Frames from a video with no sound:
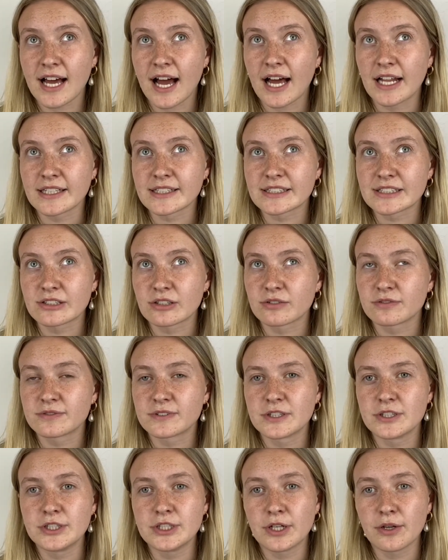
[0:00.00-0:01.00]
and stuff
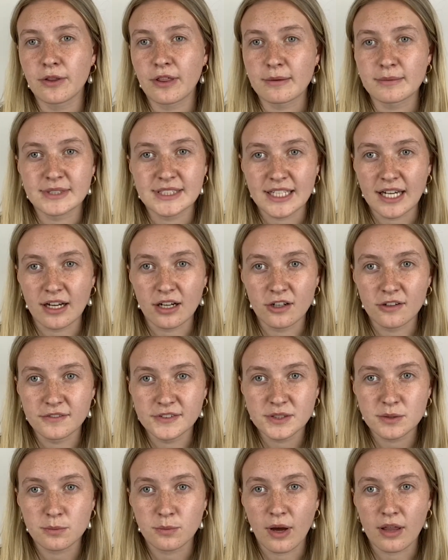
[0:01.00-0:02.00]
knew
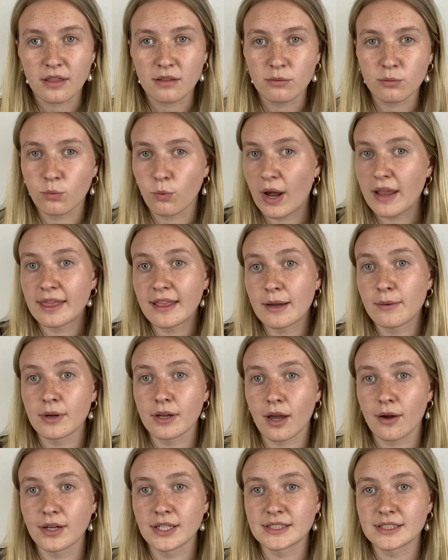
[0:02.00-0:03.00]
themselves when they were
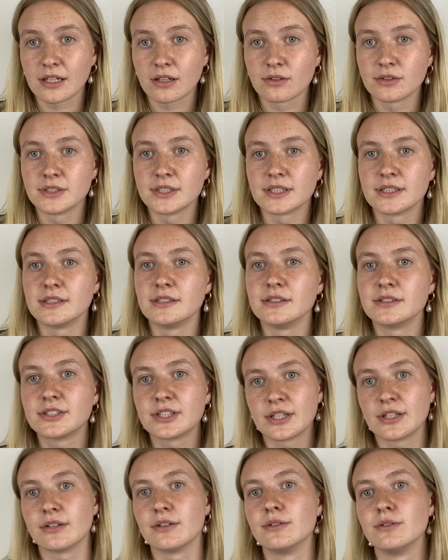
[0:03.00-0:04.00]
going to London
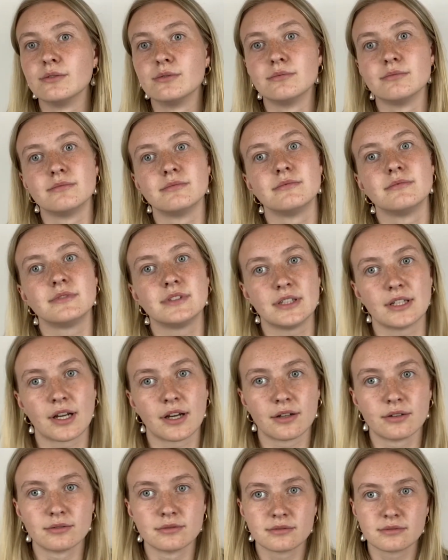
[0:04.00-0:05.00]
to, you
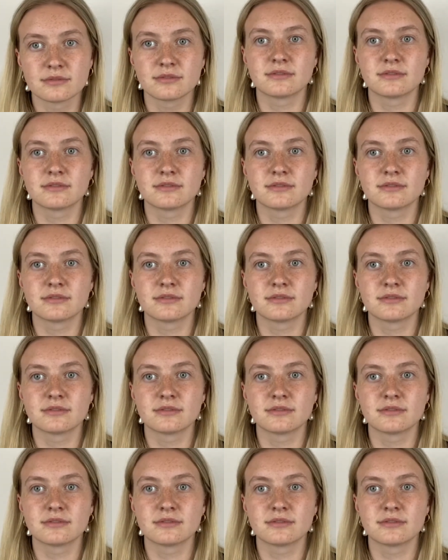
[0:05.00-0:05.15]
know,